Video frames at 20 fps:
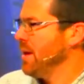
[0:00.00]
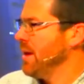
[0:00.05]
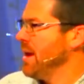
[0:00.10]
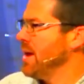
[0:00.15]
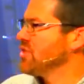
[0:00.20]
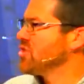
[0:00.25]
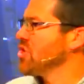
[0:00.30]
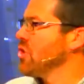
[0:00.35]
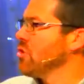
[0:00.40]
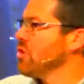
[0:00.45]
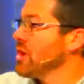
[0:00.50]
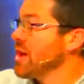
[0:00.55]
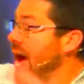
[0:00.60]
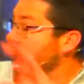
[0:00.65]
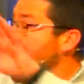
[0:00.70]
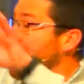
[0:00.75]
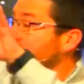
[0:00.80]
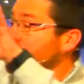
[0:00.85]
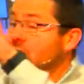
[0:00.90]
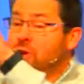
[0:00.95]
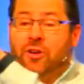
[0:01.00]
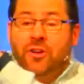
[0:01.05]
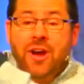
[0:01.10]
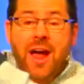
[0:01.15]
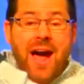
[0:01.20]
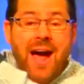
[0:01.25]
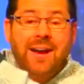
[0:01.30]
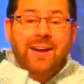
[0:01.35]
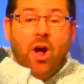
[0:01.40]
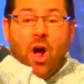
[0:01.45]
And so, God, you're
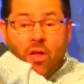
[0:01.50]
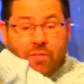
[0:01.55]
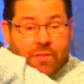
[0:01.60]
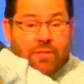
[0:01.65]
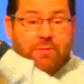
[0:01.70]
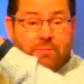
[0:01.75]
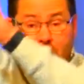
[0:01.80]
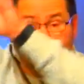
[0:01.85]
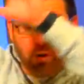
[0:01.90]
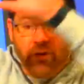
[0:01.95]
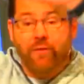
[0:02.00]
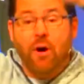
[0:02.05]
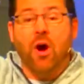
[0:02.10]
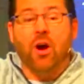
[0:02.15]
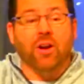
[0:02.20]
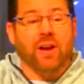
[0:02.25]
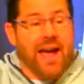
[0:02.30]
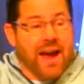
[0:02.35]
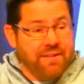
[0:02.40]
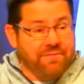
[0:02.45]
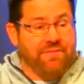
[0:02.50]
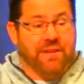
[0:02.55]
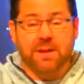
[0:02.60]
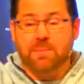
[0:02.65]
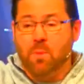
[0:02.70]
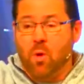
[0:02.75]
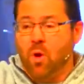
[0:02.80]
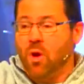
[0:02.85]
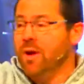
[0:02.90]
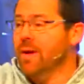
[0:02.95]
not on the throne of our life
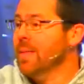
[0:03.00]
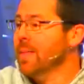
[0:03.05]
anymore.